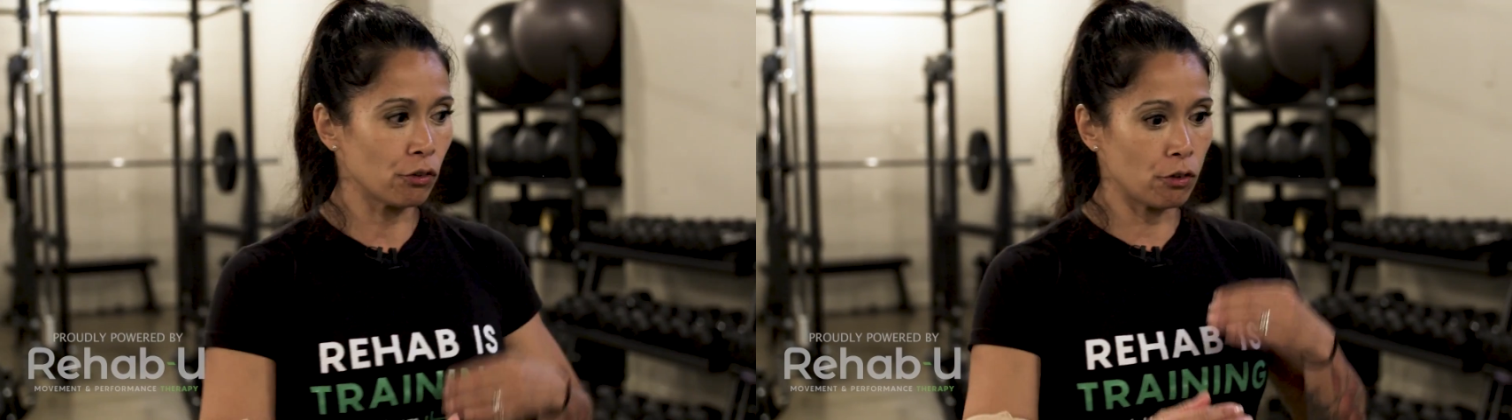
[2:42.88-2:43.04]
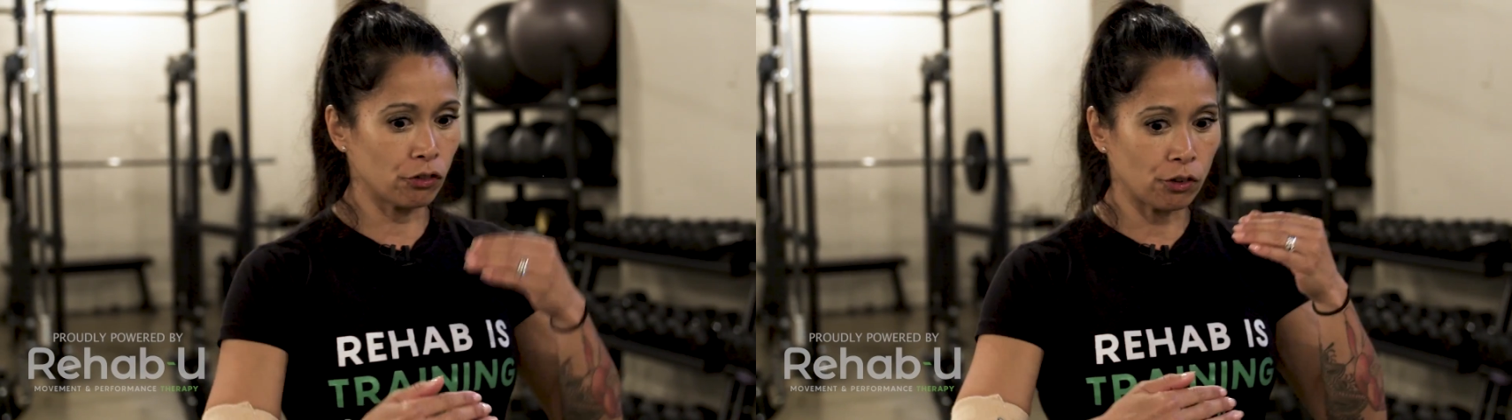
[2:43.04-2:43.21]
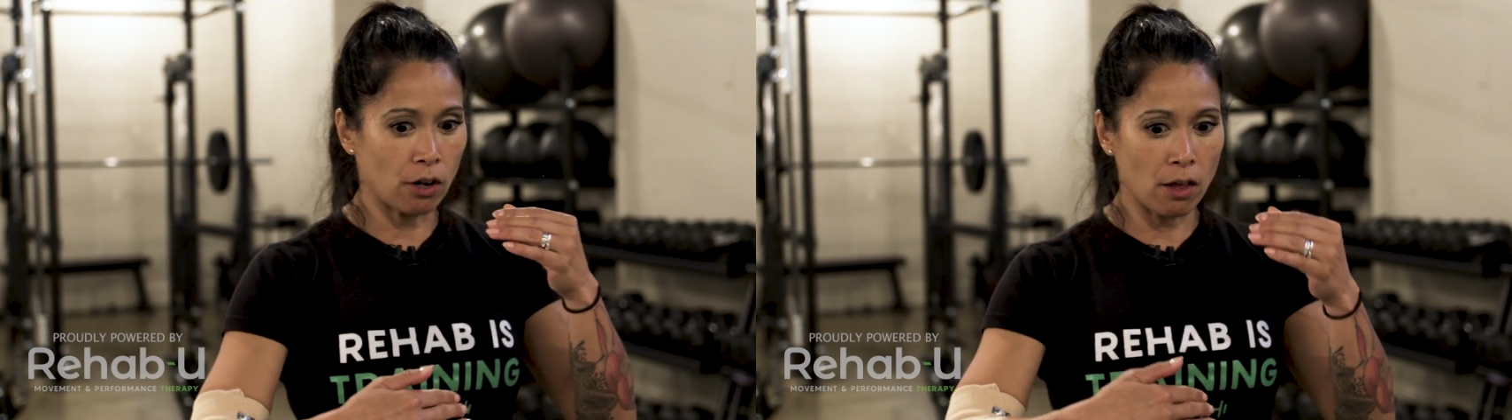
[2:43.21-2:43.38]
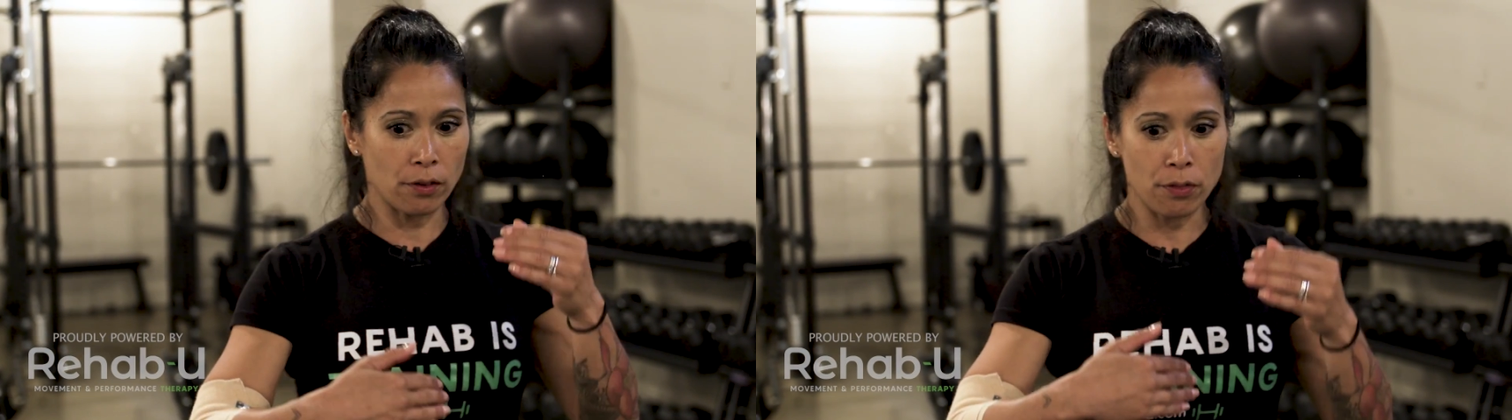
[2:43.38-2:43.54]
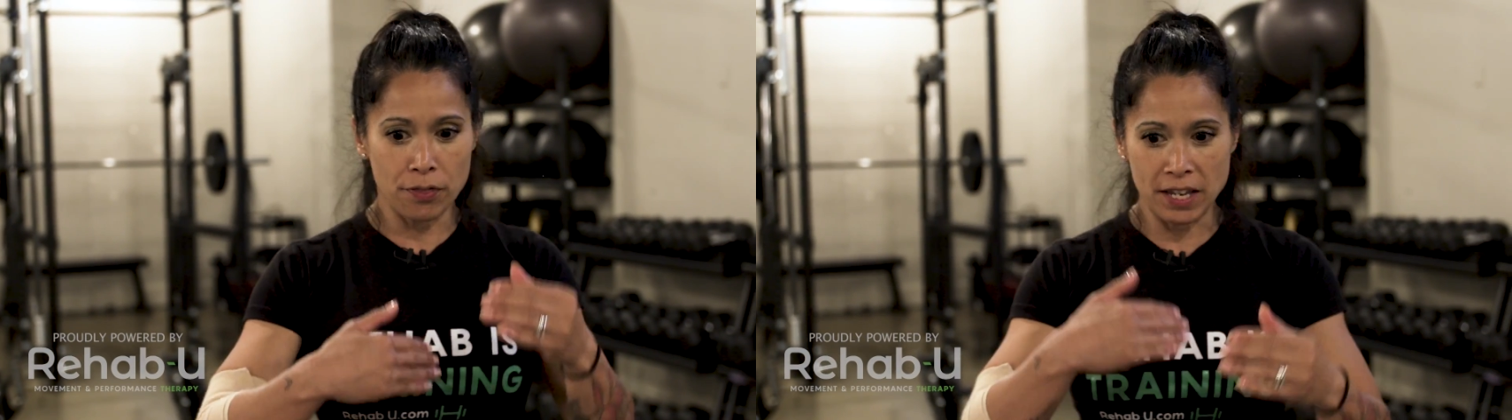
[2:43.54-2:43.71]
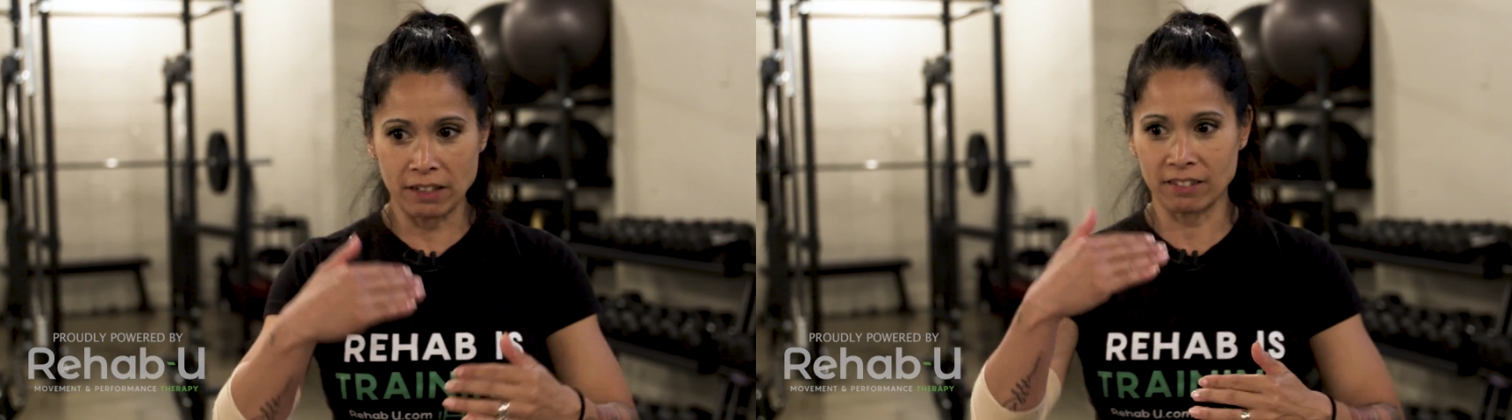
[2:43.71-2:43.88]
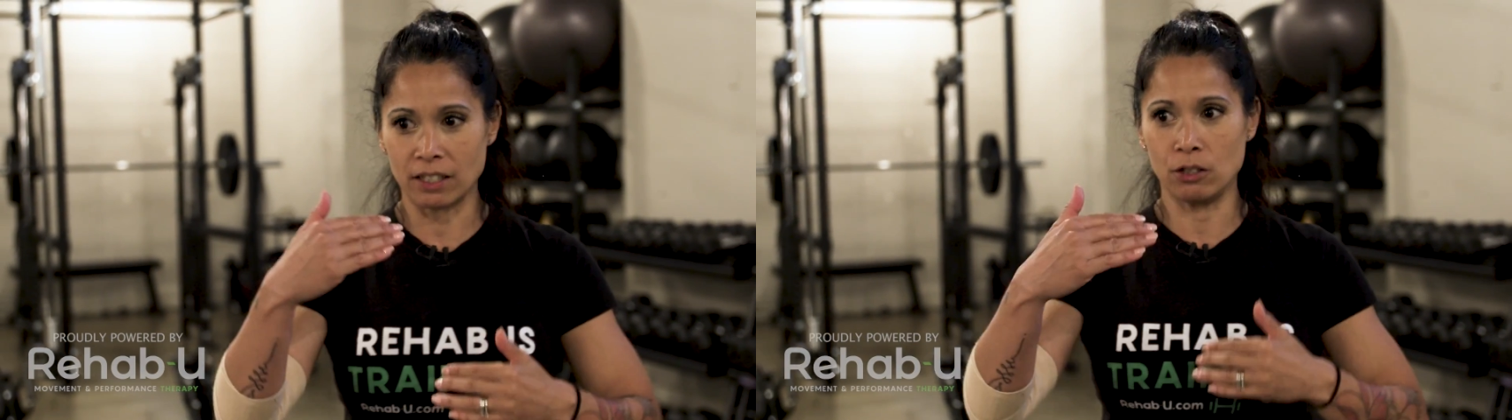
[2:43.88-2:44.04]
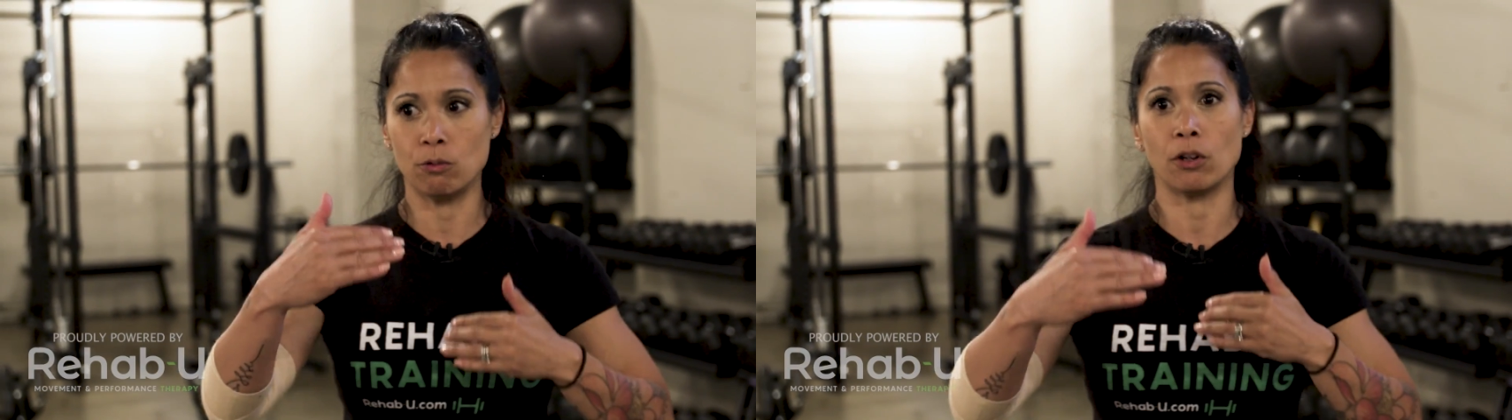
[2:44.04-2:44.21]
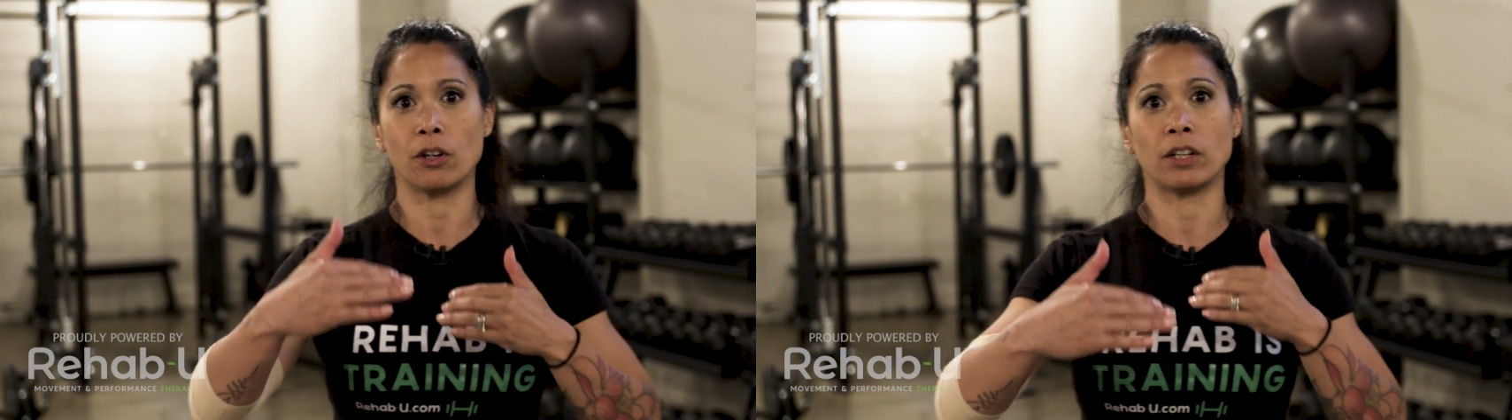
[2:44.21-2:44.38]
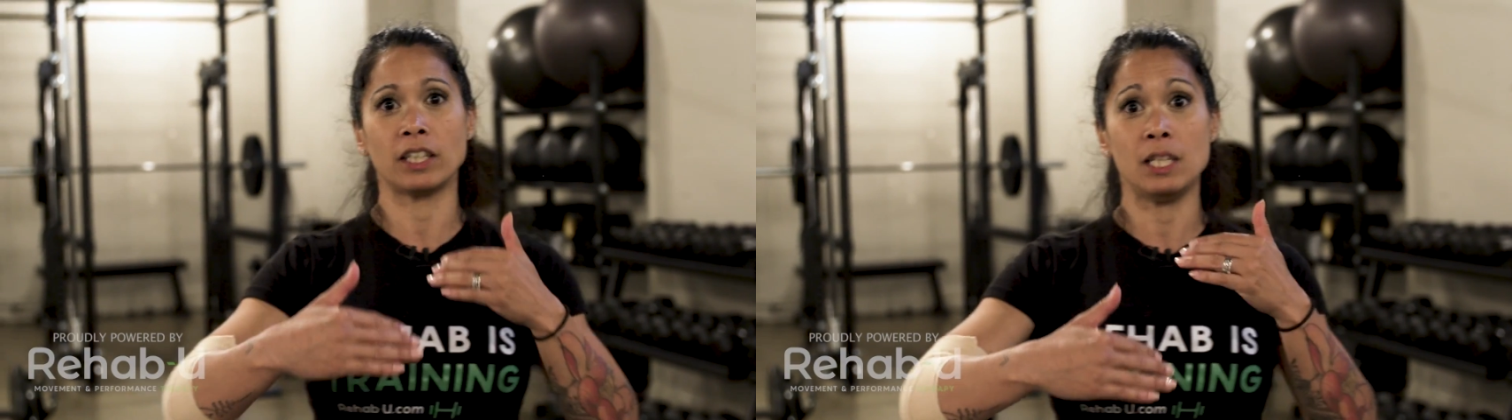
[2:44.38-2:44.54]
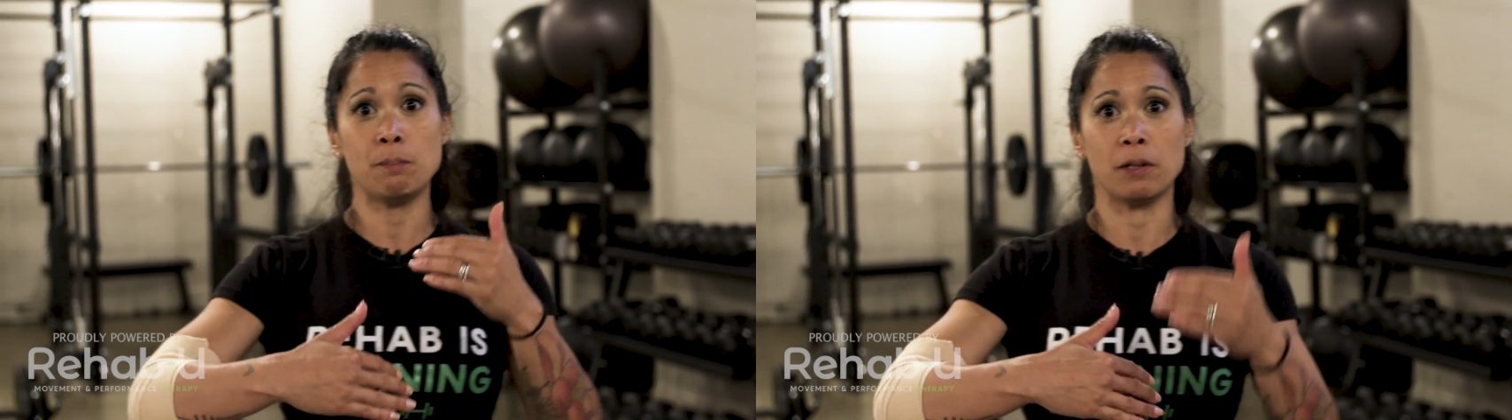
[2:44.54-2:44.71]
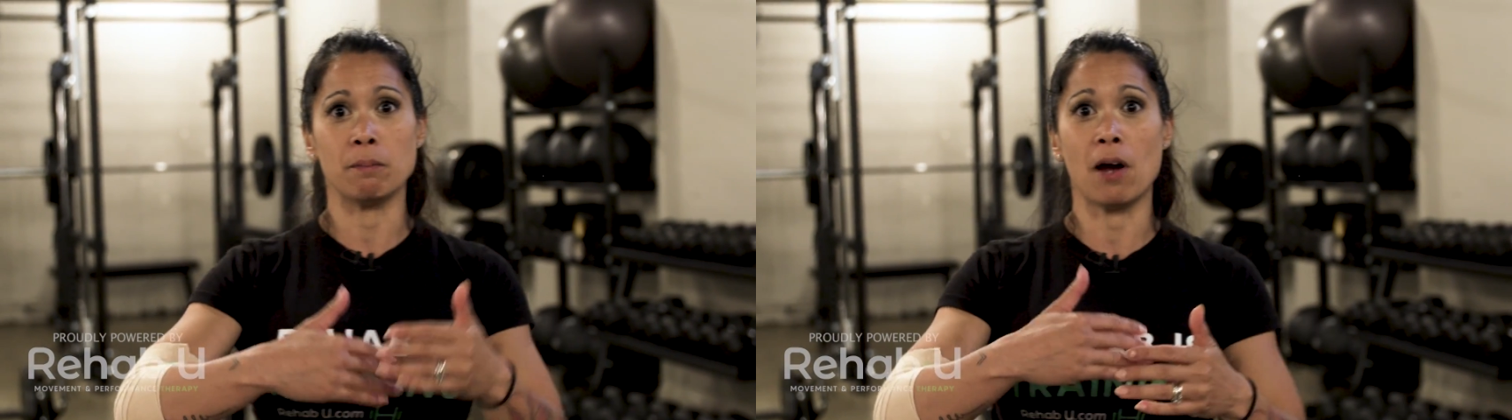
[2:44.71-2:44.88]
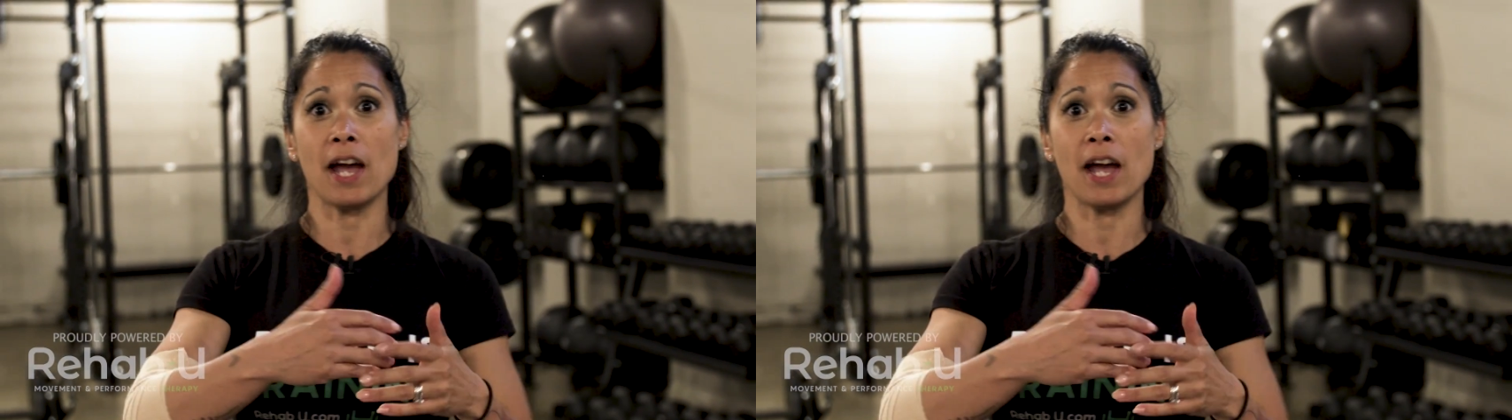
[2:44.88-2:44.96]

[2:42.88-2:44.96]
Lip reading: So those are all the things that you want to keep in